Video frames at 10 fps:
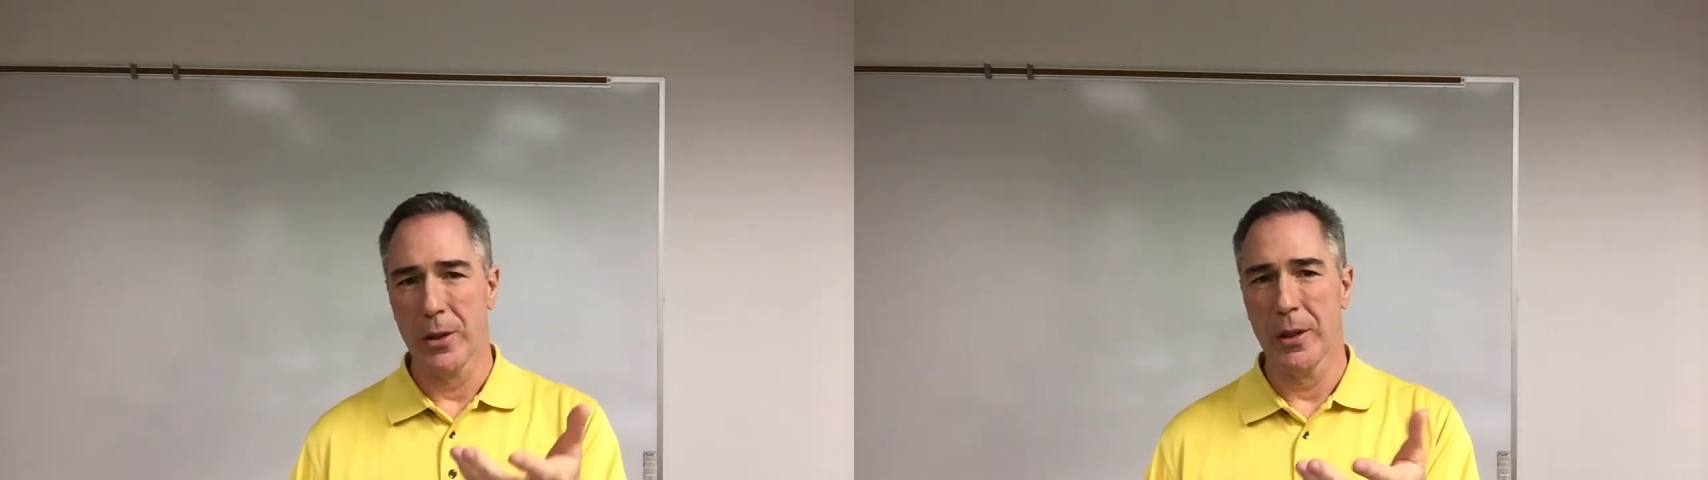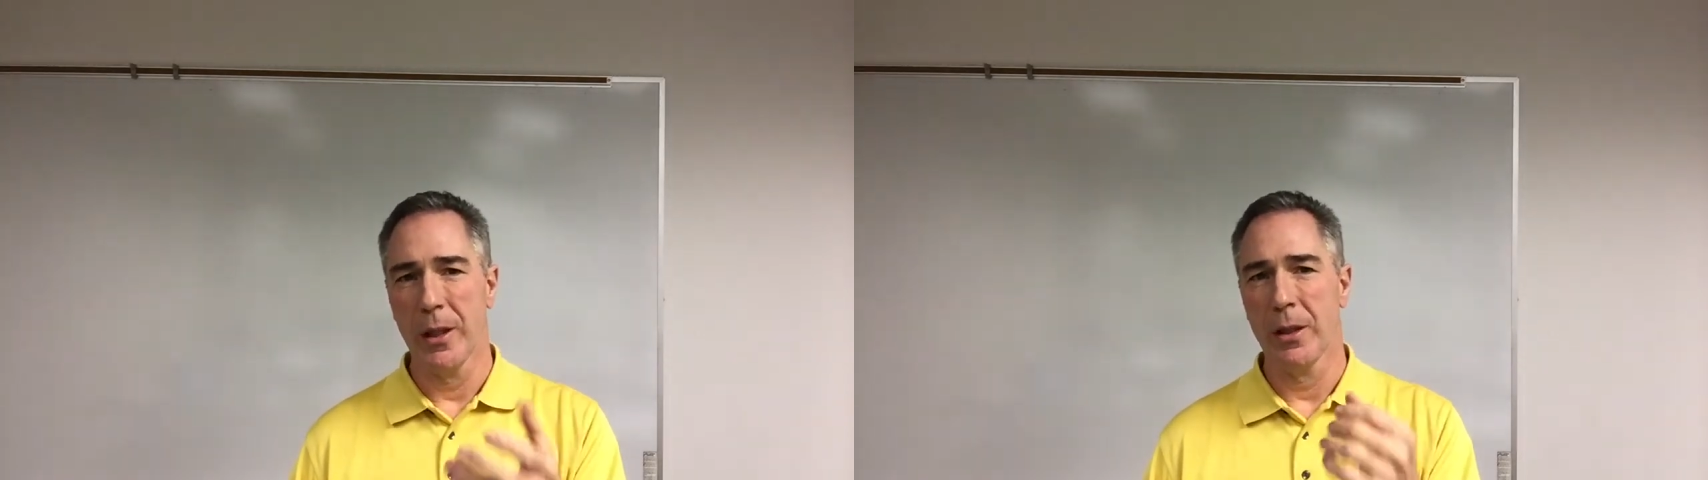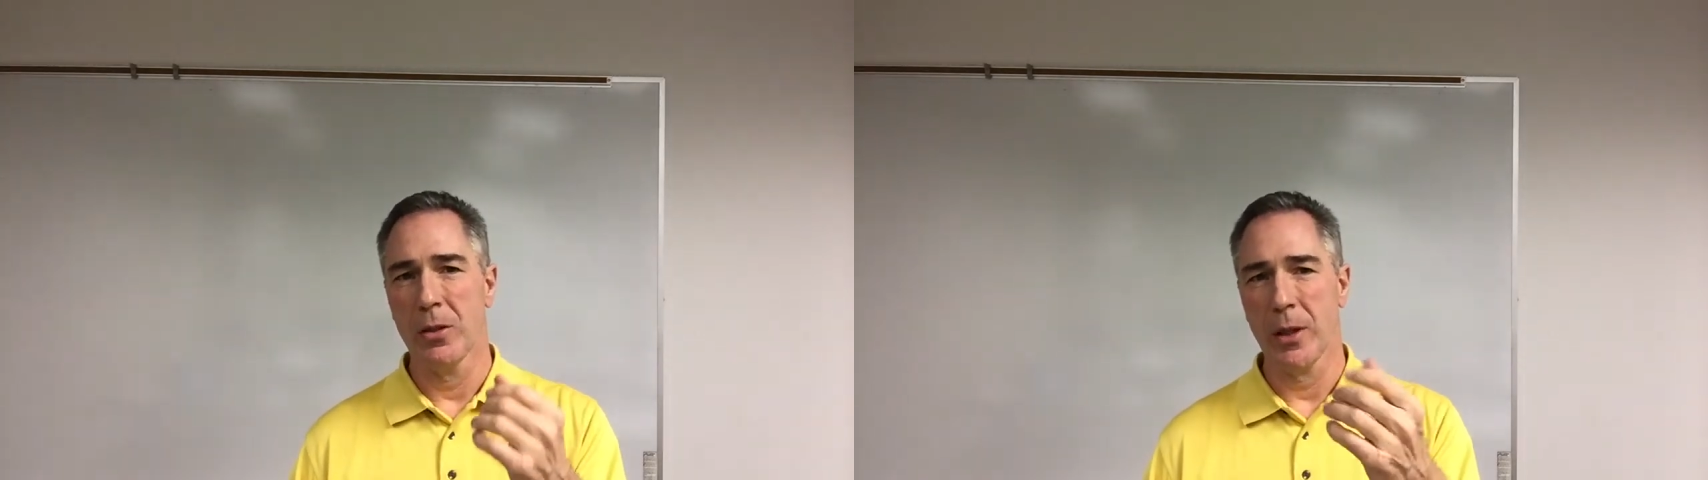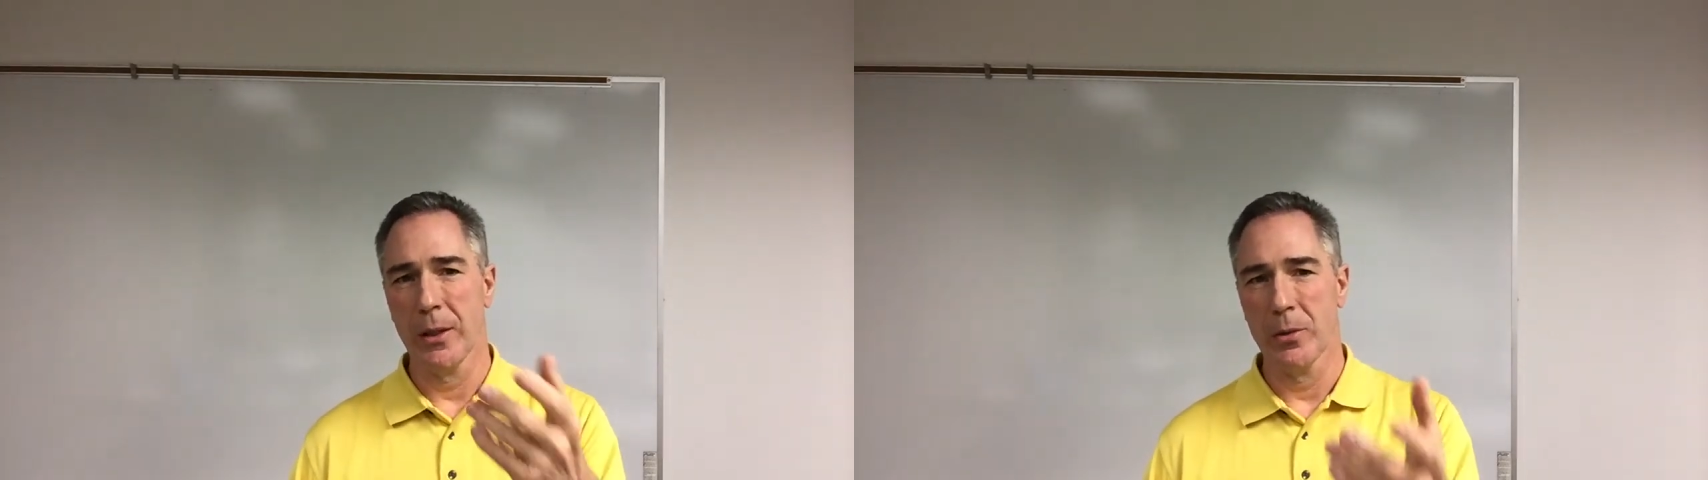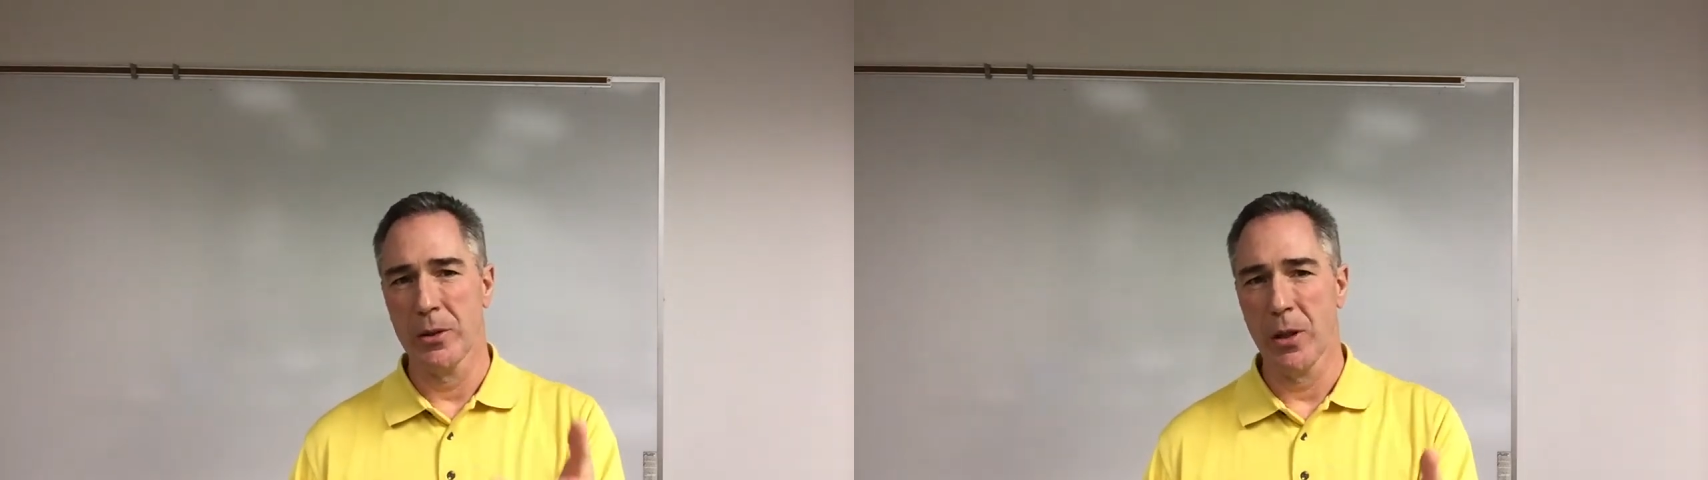you did to try
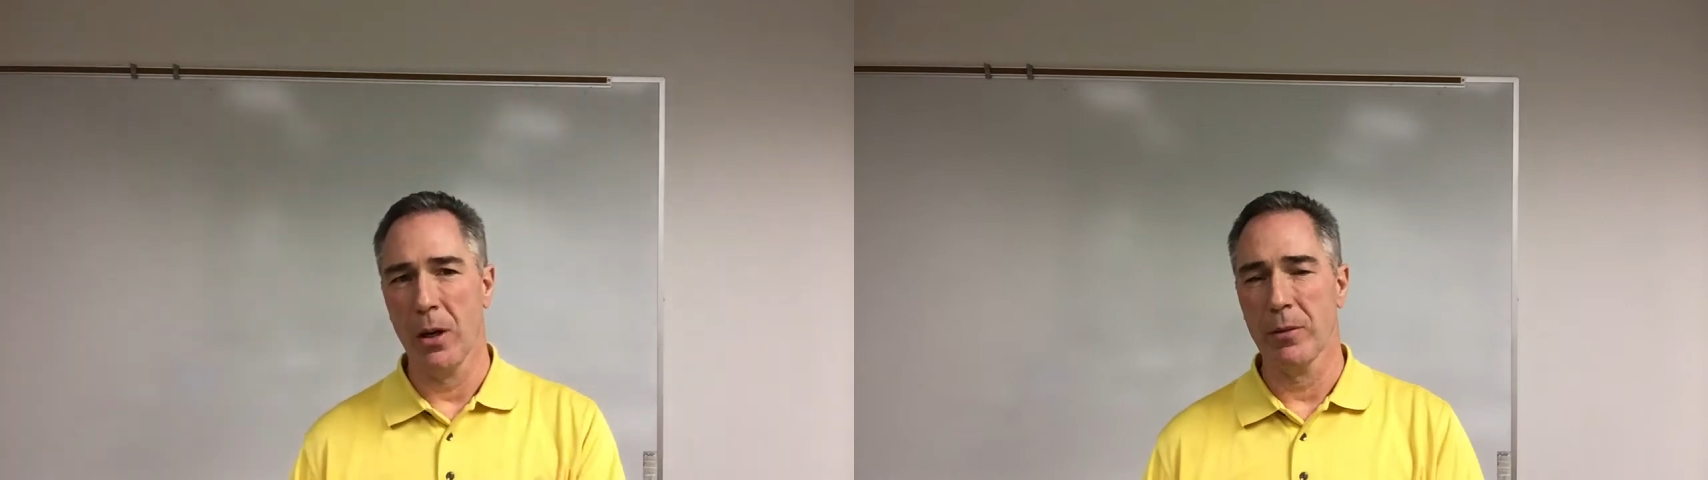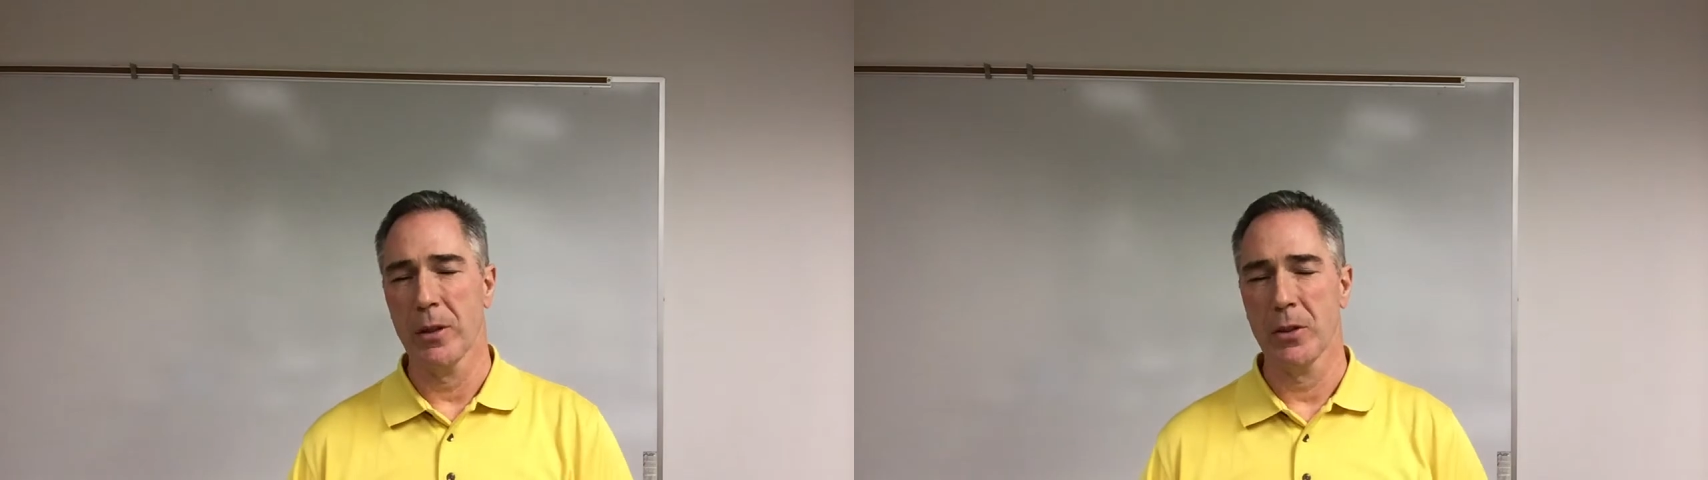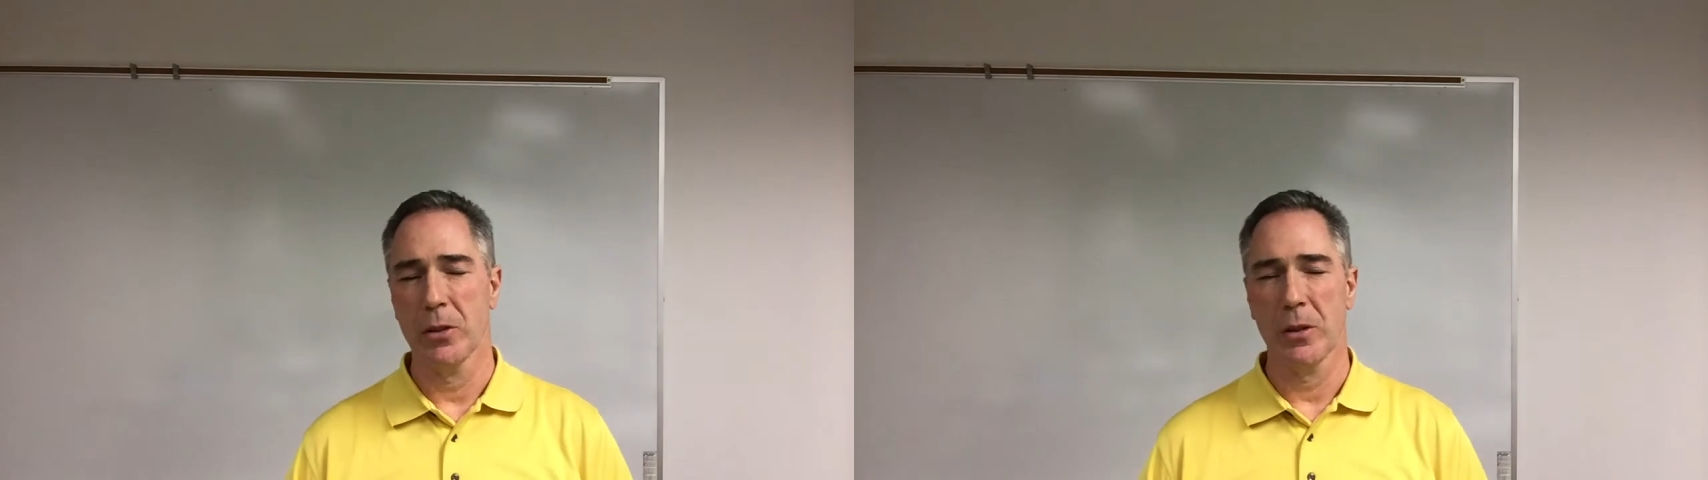to resolve the issue,